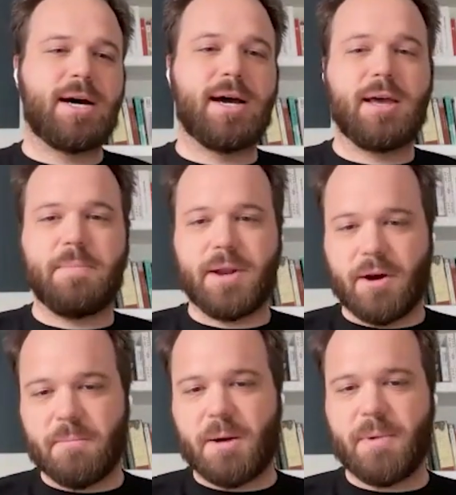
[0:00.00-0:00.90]
Uh, it had been
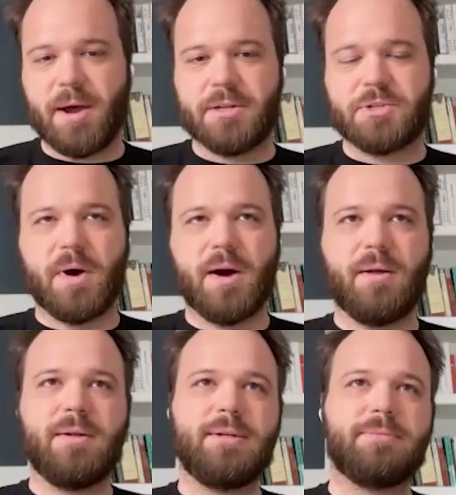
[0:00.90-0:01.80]
on my mind as
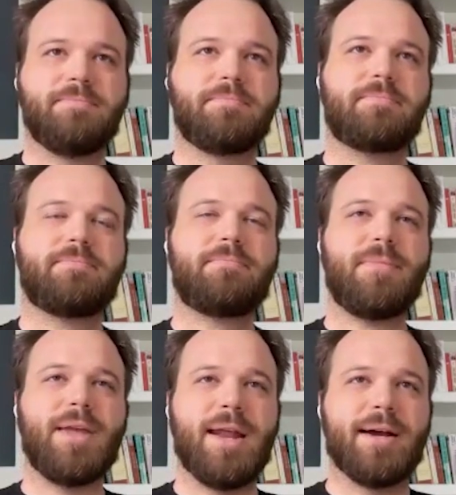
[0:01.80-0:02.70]
well.
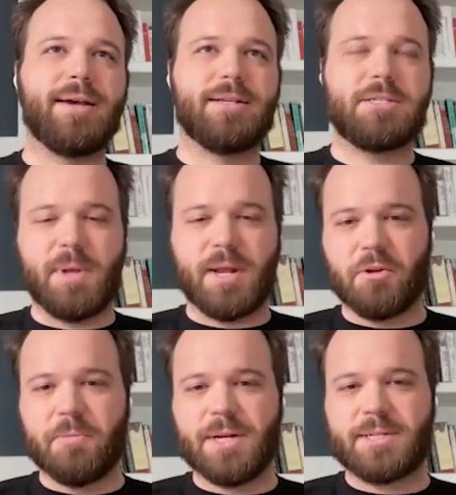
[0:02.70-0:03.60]
And I, I spent a
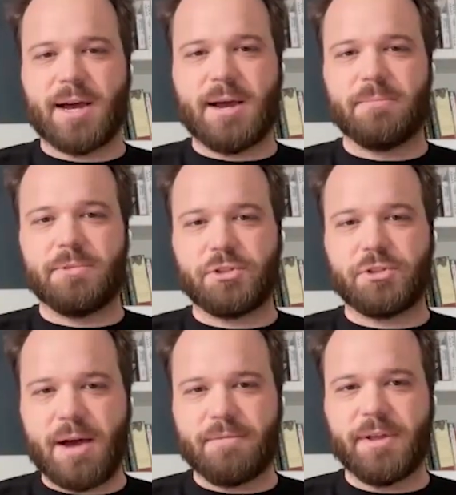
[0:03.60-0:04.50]
little bit of time
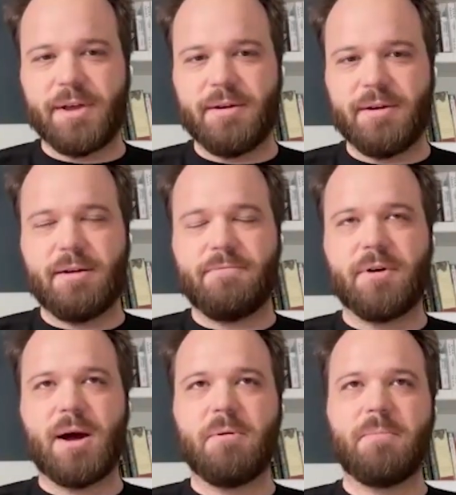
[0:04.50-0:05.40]
traveling uh,
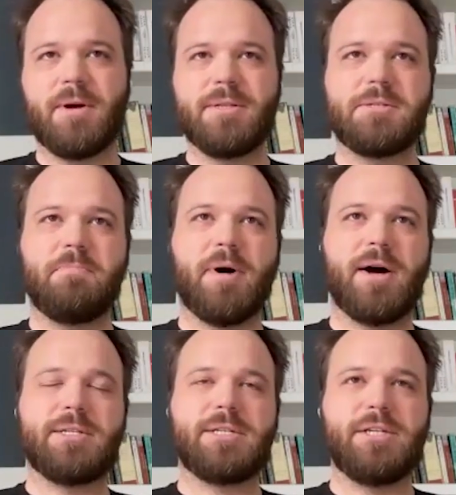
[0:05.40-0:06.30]
for a couple months,
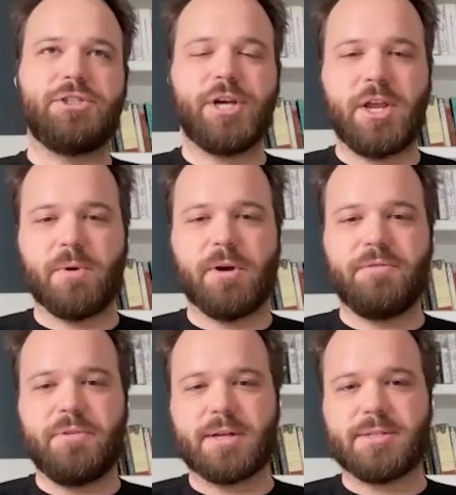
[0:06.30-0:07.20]
but in January
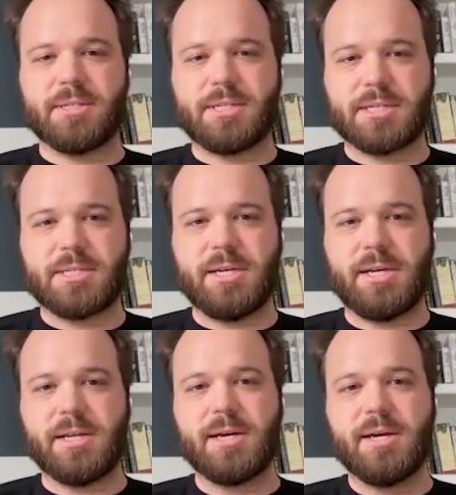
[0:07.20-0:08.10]
of two thousand
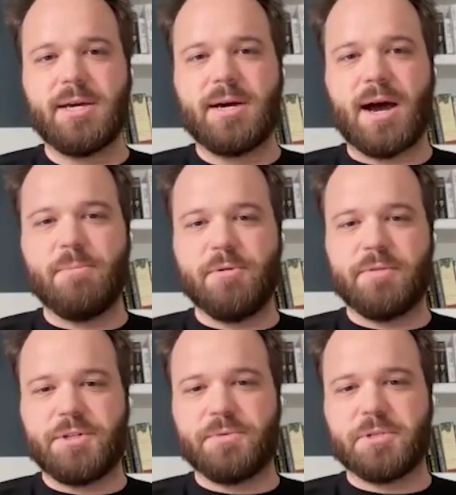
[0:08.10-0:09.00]
sixteen, I
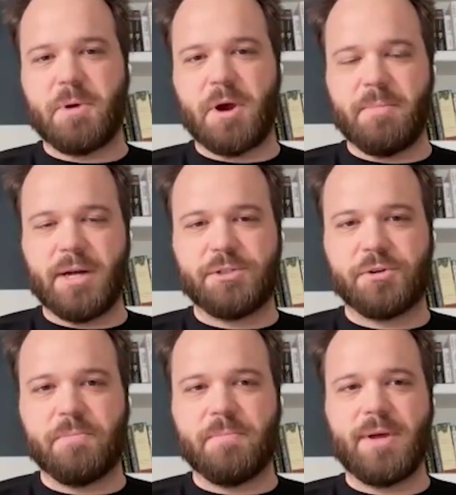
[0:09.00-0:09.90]
moved into a spare
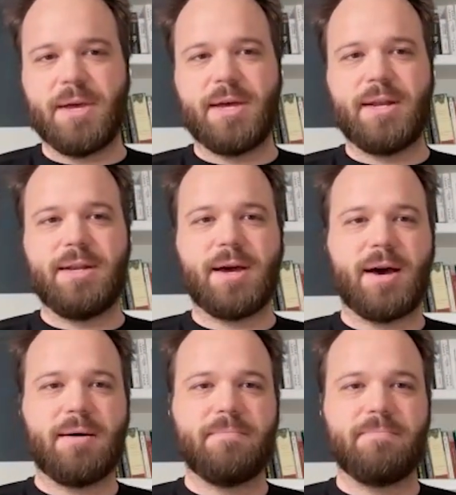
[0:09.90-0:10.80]
bedroom in
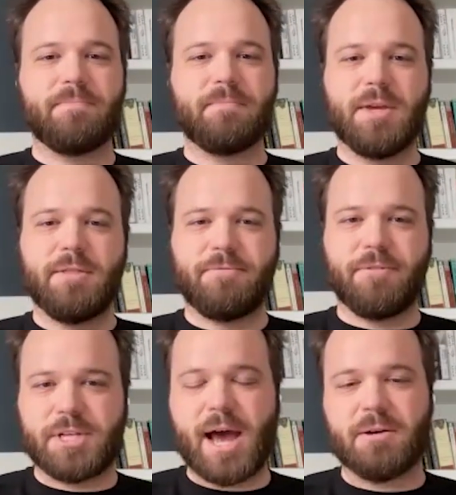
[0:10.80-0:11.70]
um, the
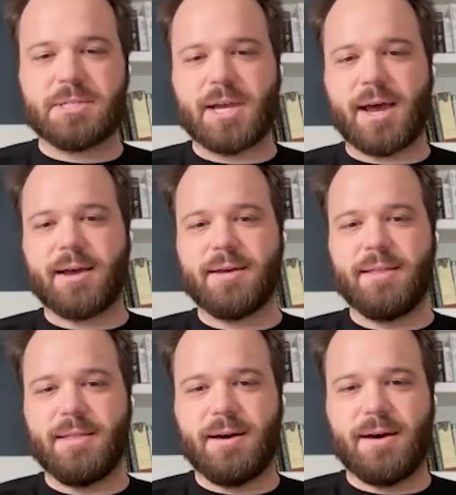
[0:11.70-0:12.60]
first house hack
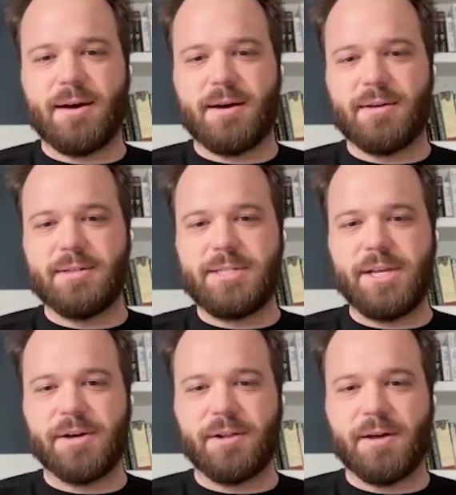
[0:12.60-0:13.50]
uh,
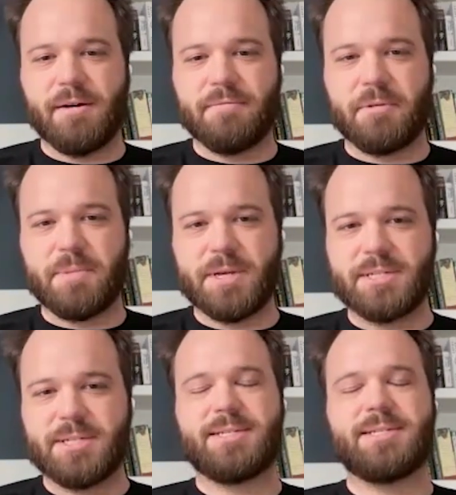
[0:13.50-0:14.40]
deal of the
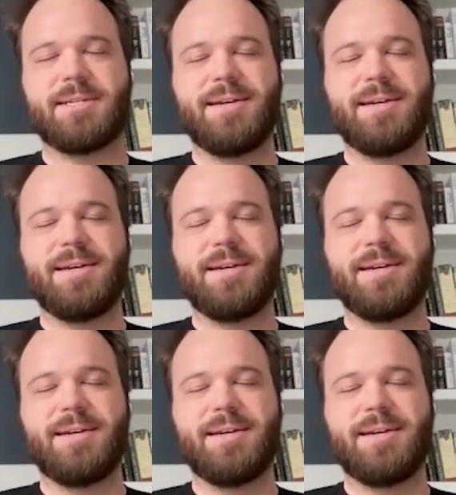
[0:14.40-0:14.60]
business.